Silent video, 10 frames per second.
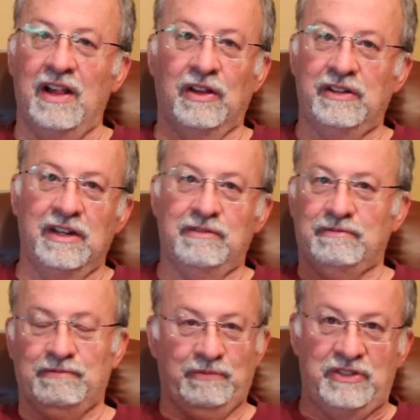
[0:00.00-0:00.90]
looked at
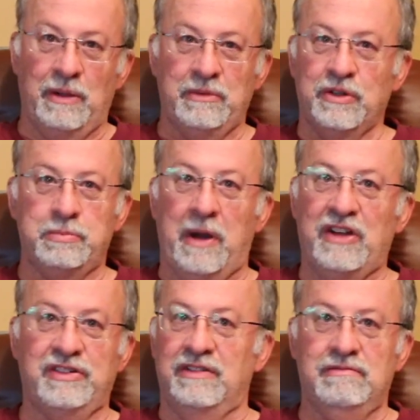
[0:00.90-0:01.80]
some of those
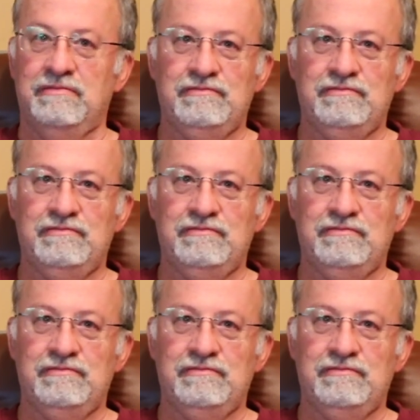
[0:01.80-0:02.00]
models and